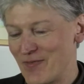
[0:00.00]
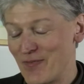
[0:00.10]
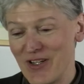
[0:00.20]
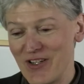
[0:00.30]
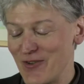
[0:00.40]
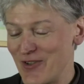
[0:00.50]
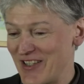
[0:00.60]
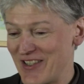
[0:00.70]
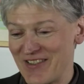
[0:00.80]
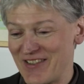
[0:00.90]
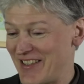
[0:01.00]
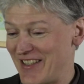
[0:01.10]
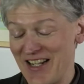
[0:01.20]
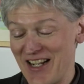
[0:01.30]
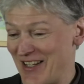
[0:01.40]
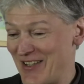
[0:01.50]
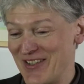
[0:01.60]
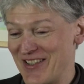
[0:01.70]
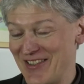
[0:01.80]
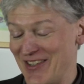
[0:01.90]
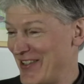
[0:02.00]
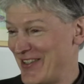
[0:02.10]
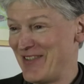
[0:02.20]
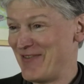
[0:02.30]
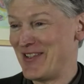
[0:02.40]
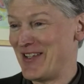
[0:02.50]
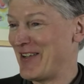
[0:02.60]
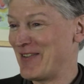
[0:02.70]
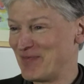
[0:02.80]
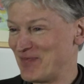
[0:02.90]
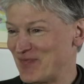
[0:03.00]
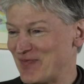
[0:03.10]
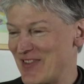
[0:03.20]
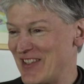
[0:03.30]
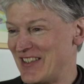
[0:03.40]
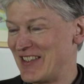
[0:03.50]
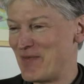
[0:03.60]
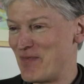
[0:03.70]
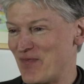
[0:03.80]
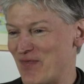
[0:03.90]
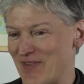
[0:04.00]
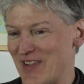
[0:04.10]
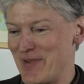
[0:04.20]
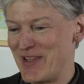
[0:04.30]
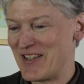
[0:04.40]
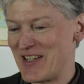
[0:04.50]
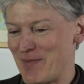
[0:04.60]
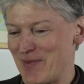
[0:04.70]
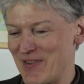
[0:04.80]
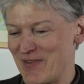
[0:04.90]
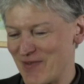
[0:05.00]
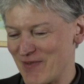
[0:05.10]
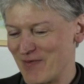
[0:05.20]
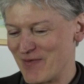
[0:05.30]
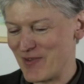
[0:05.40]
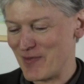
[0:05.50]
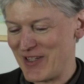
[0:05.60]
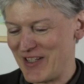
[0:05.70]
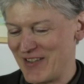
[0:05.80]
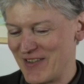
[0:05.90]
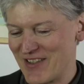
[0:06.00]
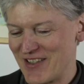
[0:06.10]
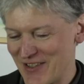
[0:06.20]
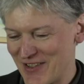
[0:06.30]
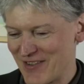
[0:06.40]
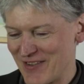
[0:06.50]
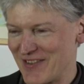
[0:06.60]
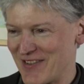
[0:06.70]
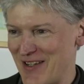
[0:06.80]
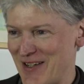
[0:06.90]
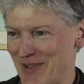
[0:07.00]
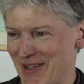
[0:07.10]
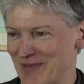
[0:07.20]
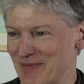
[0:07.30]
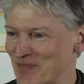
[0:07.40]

But you just, yeah, you just learn to live with that. I mean, that's happened for me since day one.